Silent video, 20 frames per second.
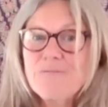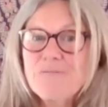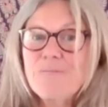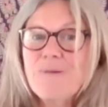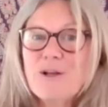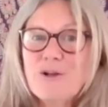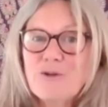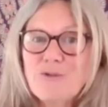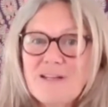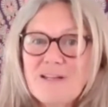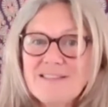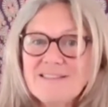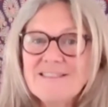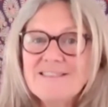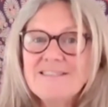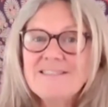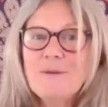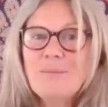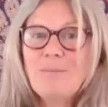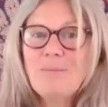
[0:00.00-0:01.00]
my
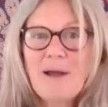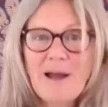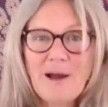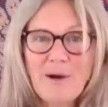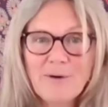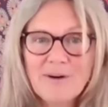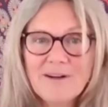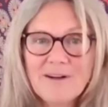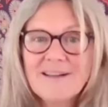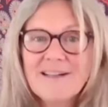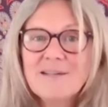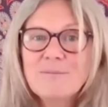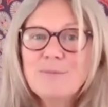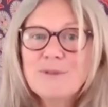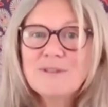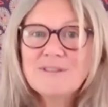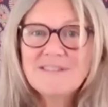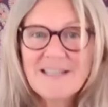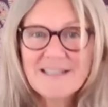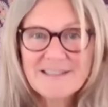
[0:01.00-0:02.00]
greatest power and
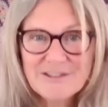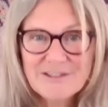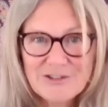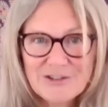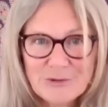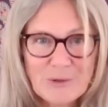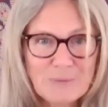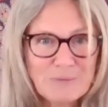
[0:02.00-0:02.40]
potential.